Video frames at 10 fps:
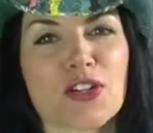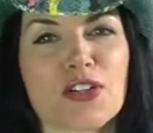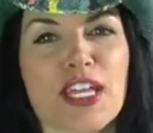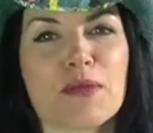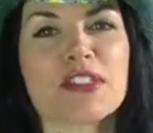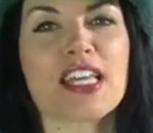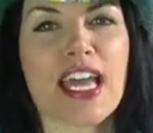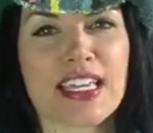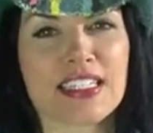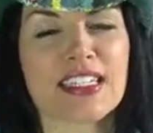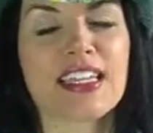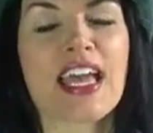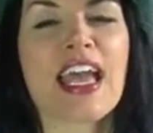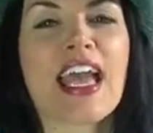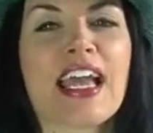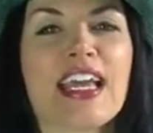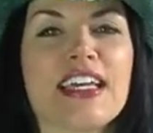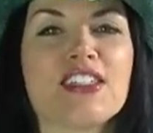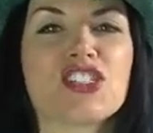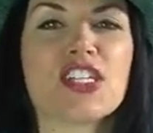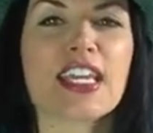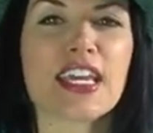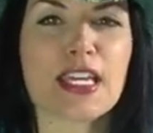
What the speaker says: Her name is Hayden, and she can't